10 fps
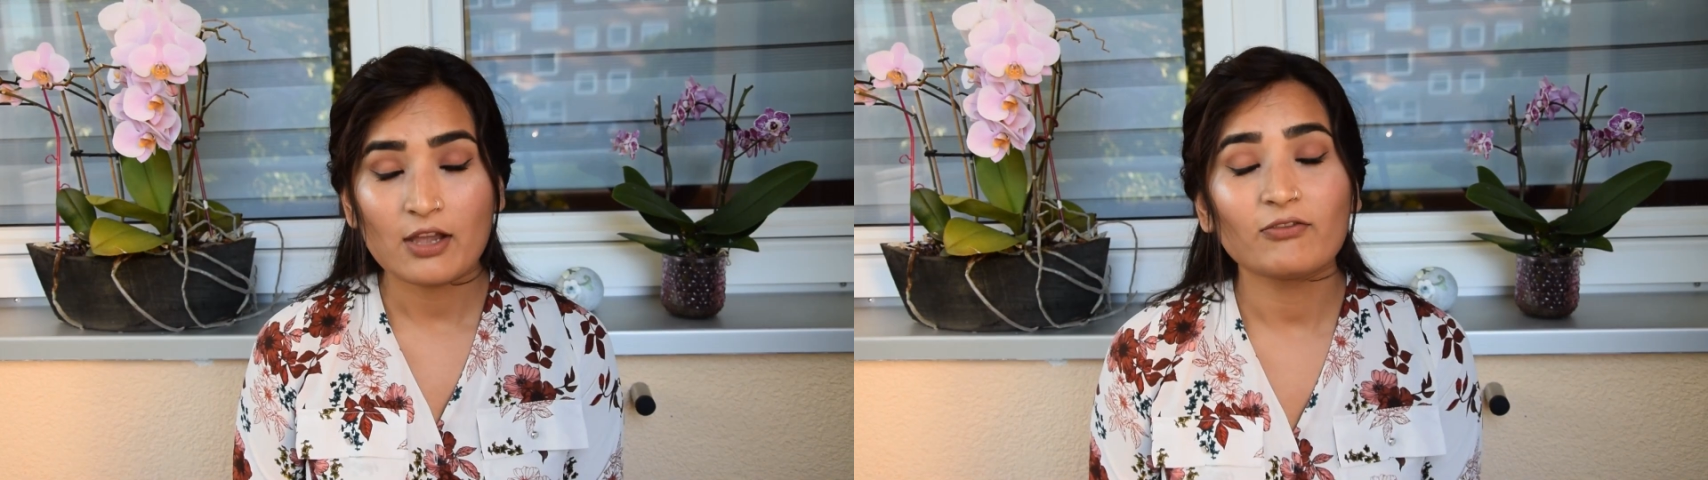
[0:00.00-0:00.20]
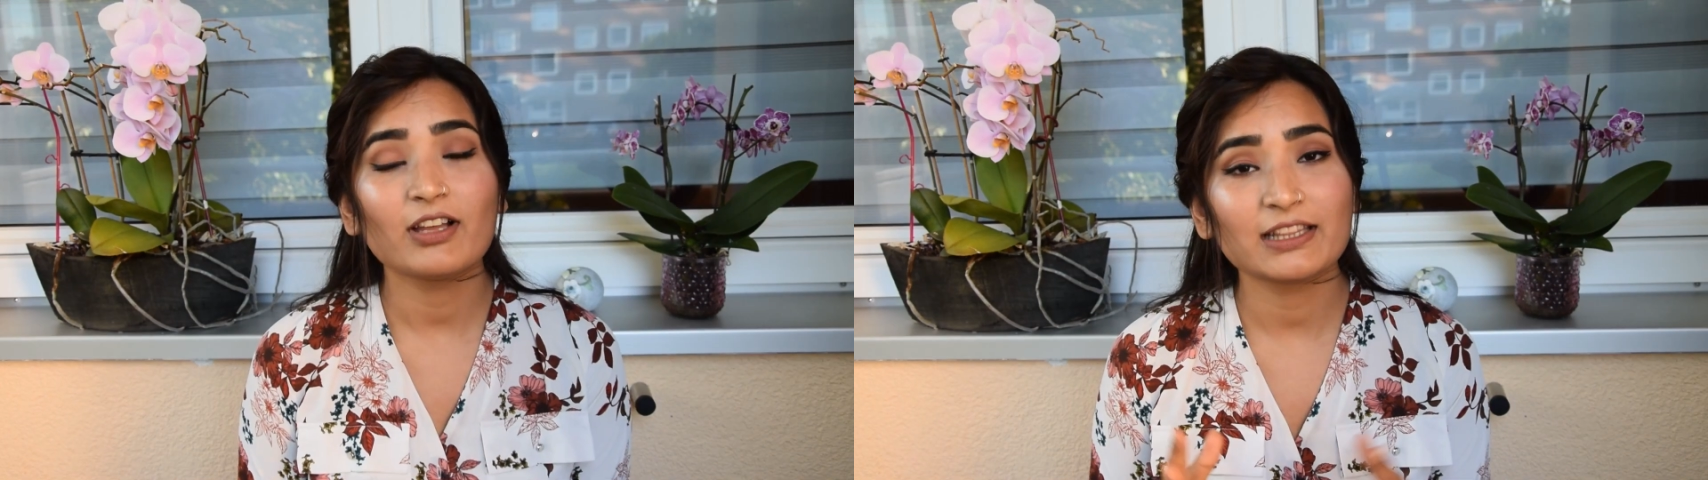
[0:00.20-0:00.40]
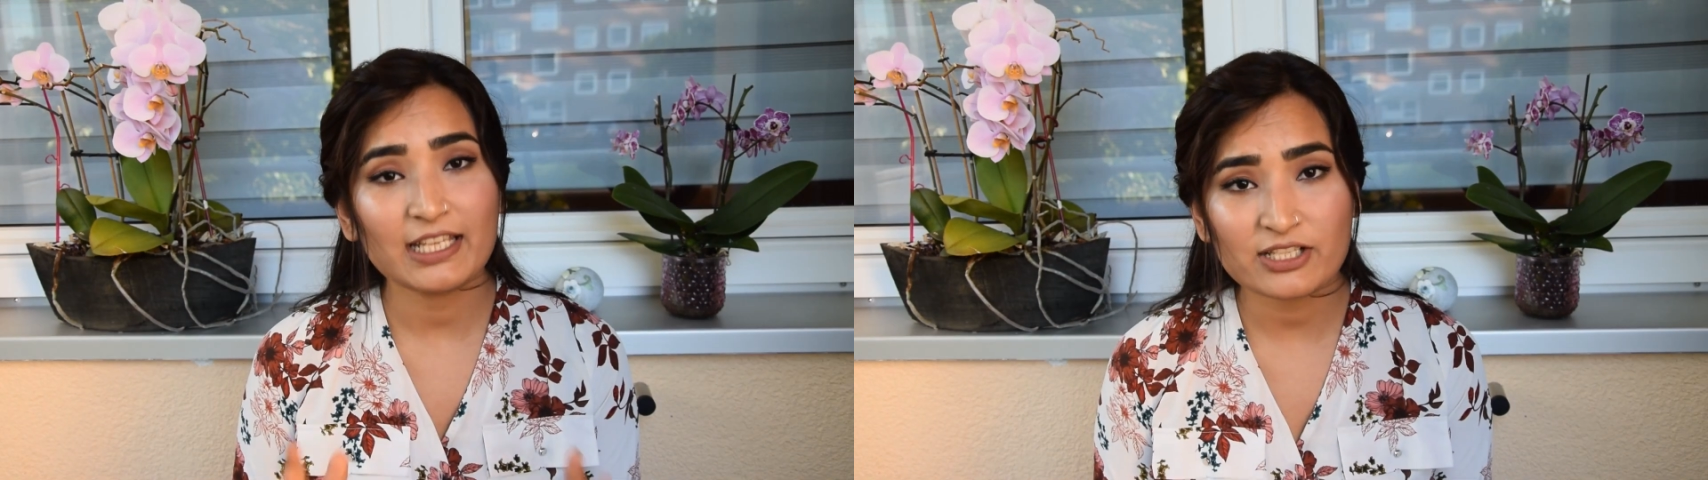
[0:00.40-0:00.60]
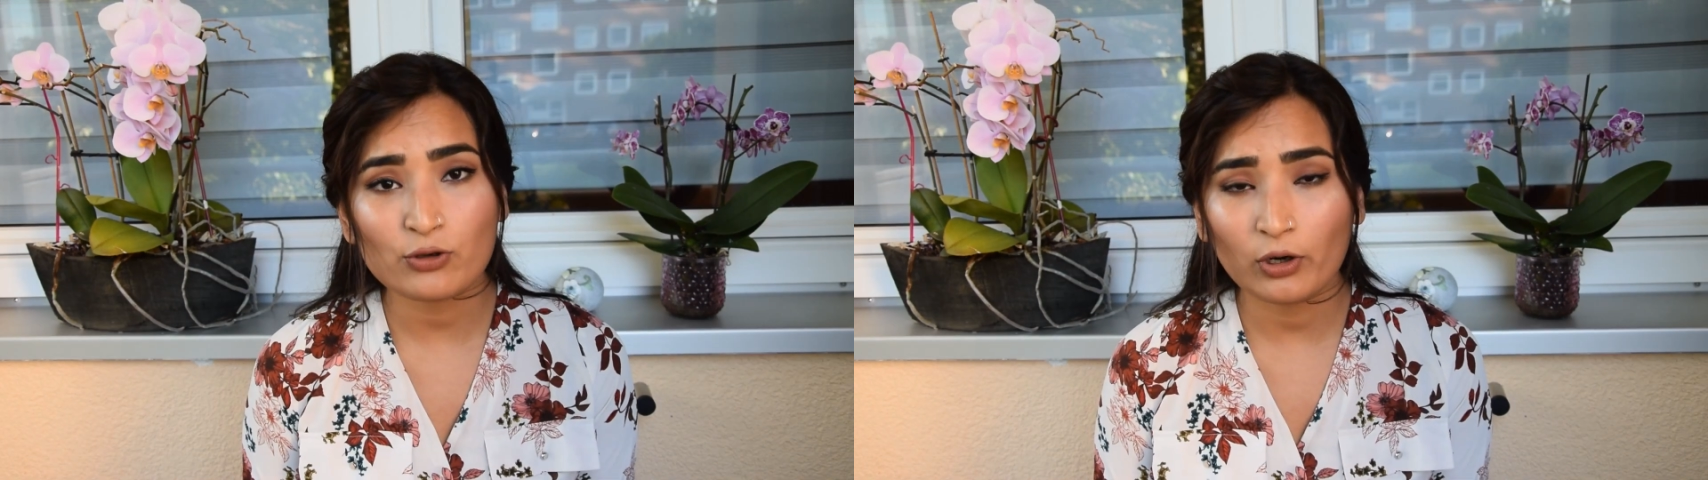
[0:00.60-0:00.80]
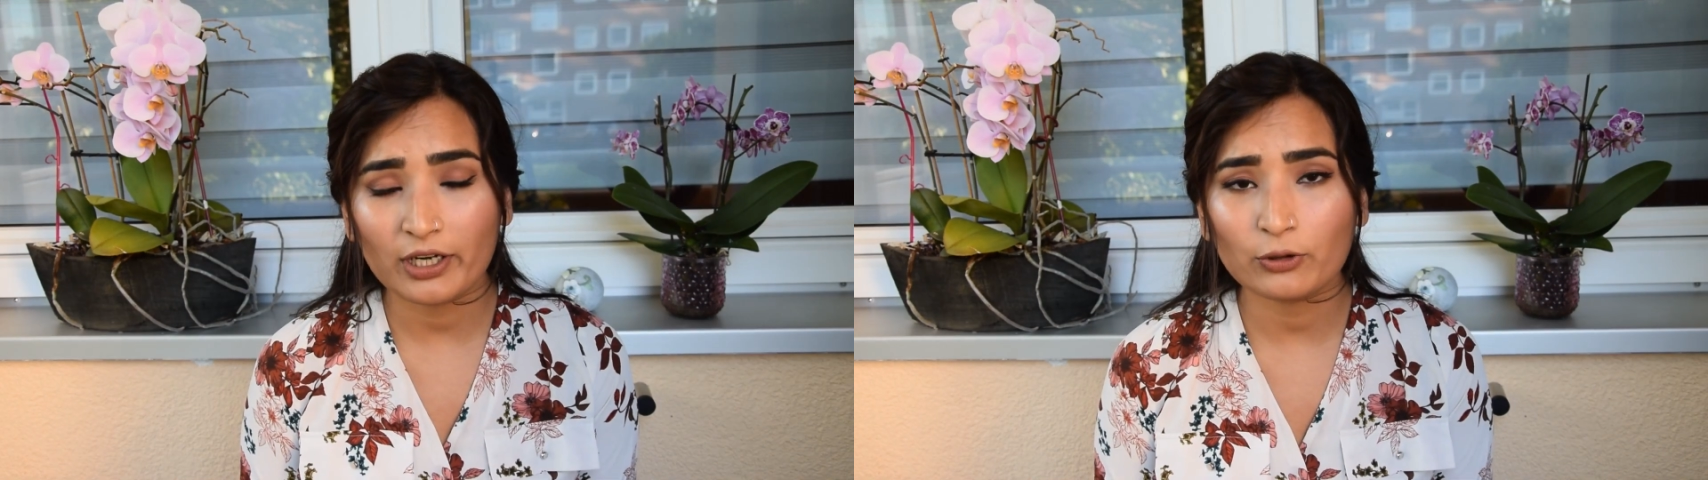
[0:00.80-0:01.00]
Well, these
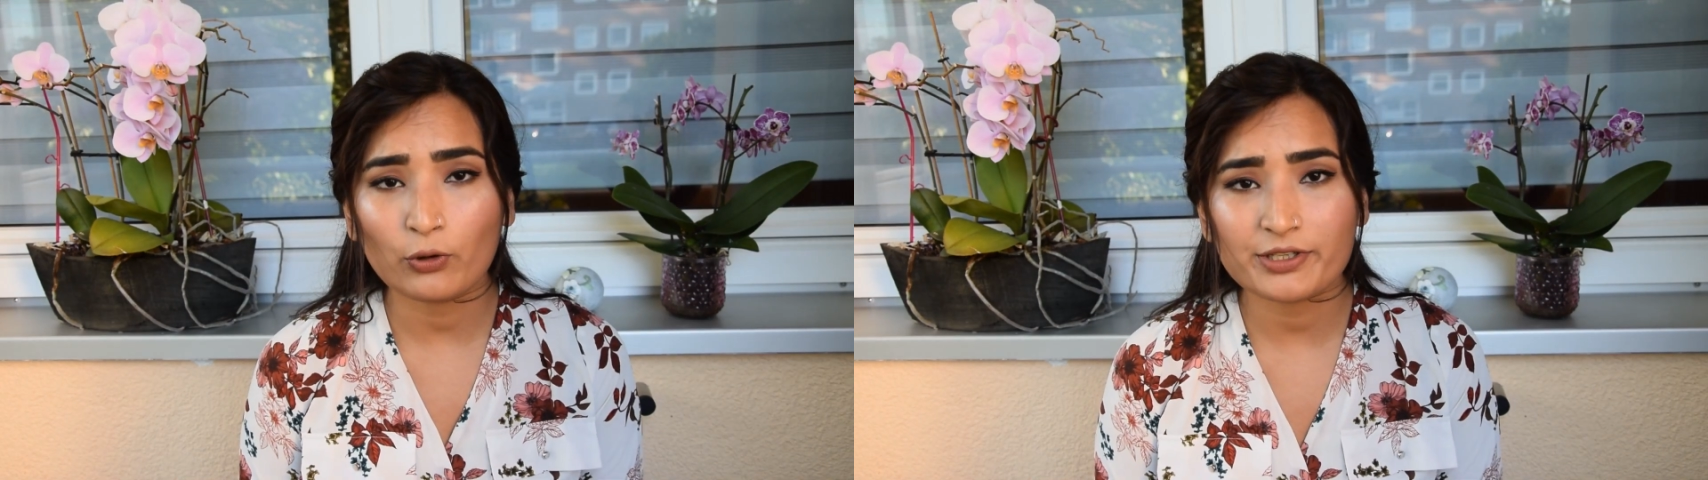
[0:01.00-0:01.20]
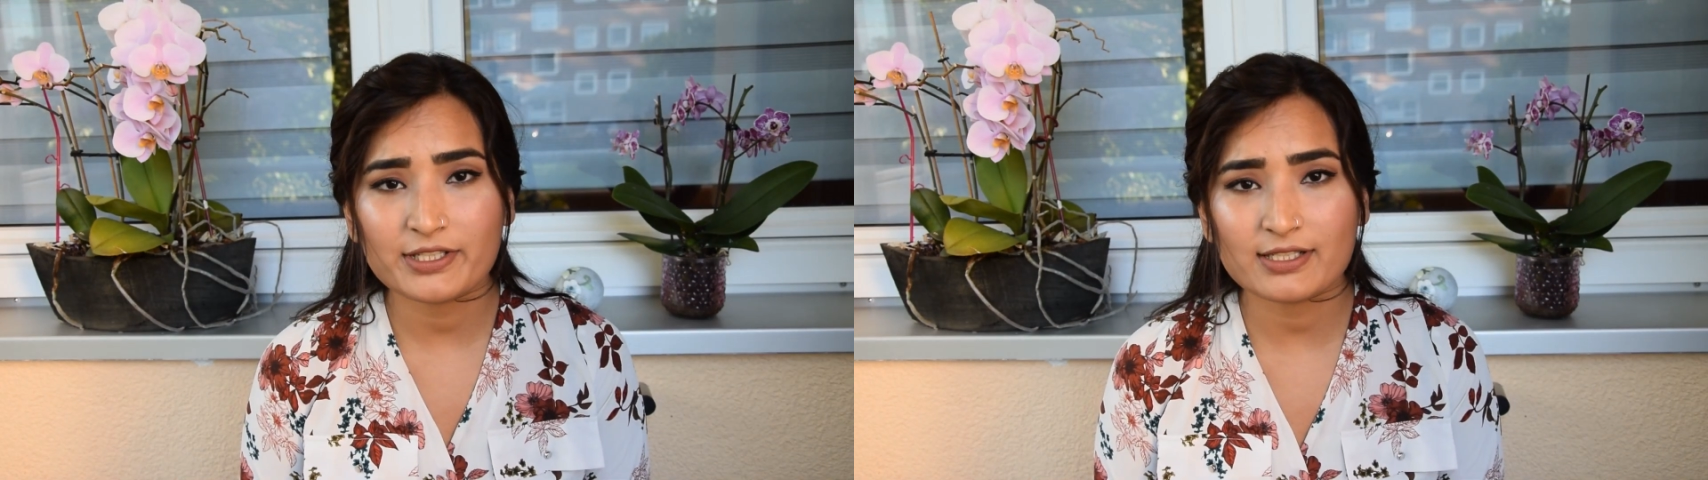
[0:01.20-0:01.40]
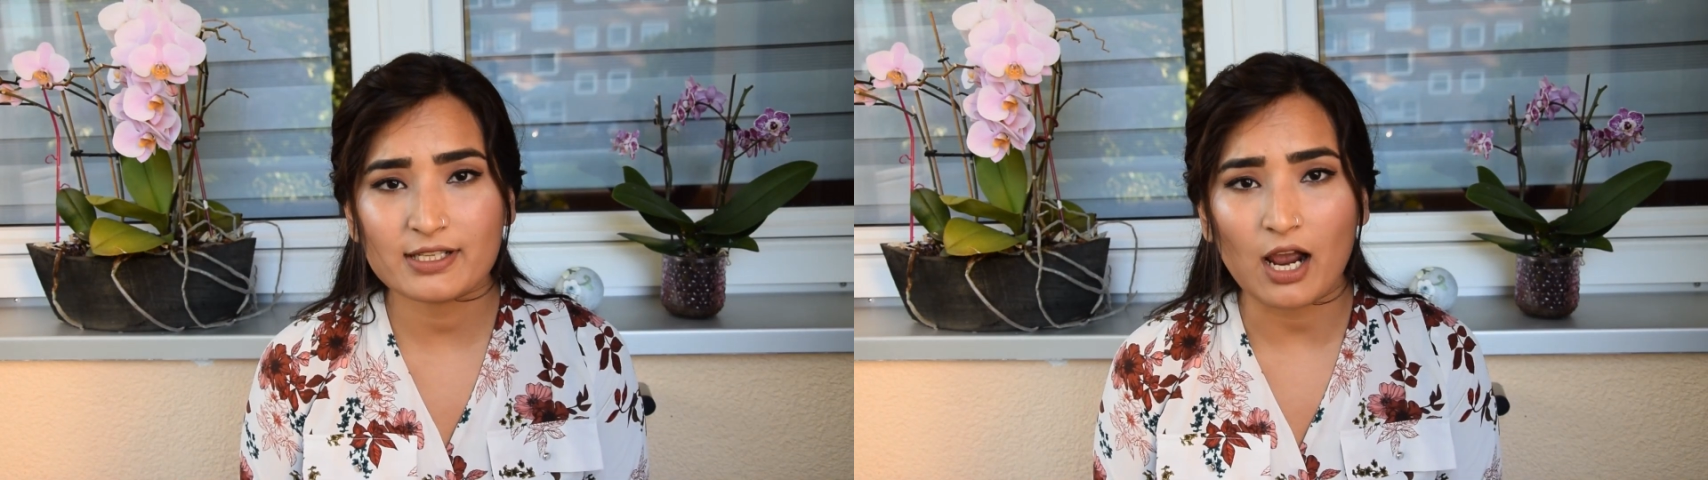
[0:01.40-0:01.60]
online courses